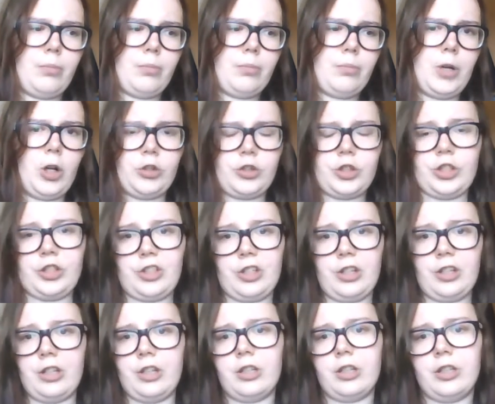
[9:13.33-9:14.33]
much as
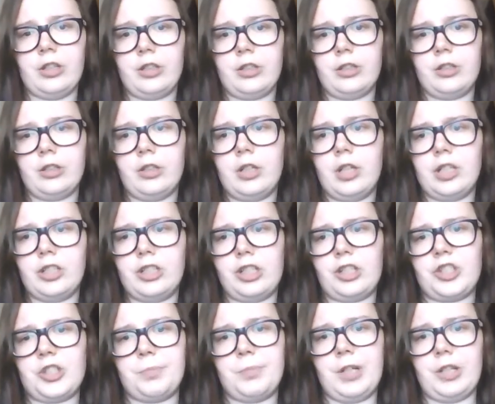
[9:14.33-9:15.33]
I had
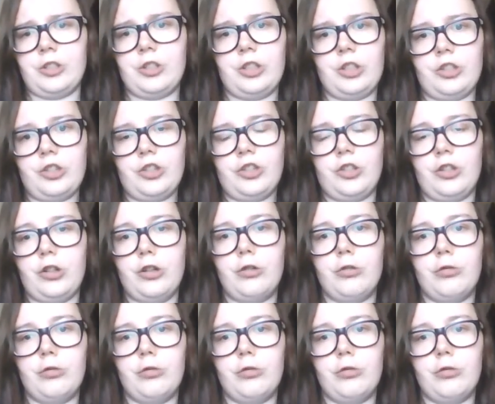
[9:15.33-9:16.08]
expected. So